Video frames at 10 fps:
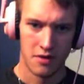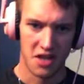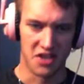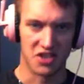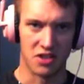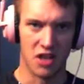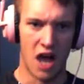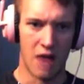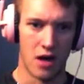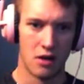is
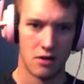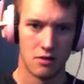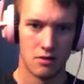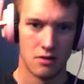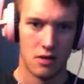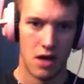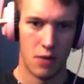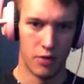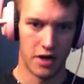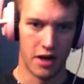lava, and
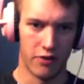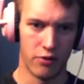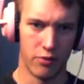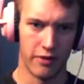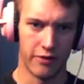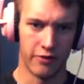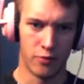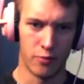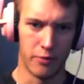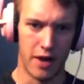we're gonna do this
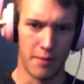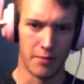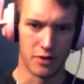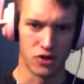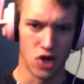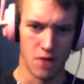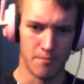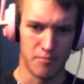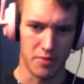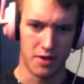super epic jump.
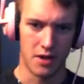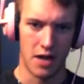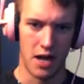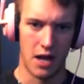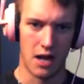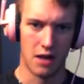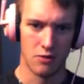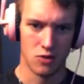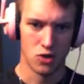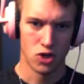And
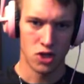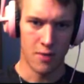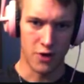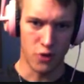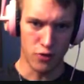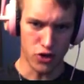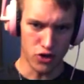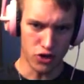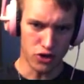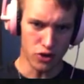come on, don't, don't,
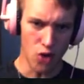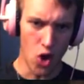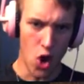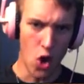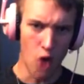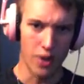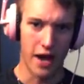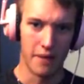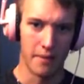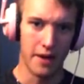don't, don't. Oh, yeah,
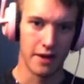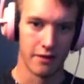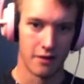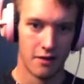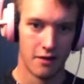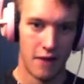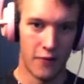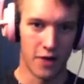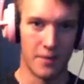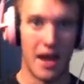I made it. I
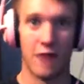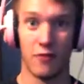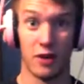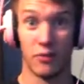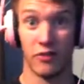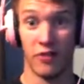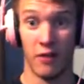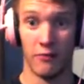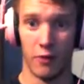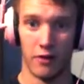fucking, made, I thought I was done
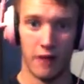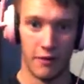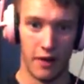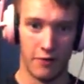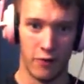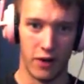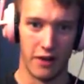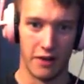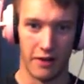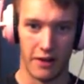for. I, I thought I
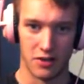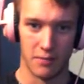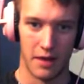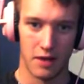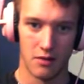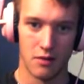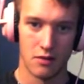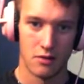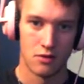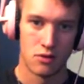didn't actually make it.
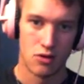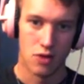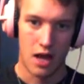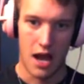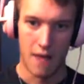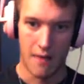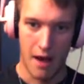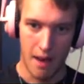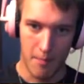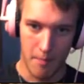I'm
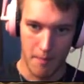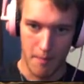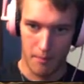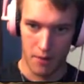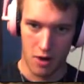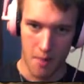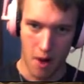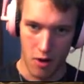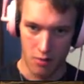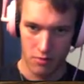up. Come
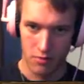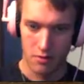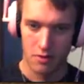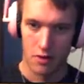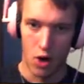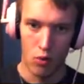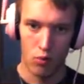on. Oh.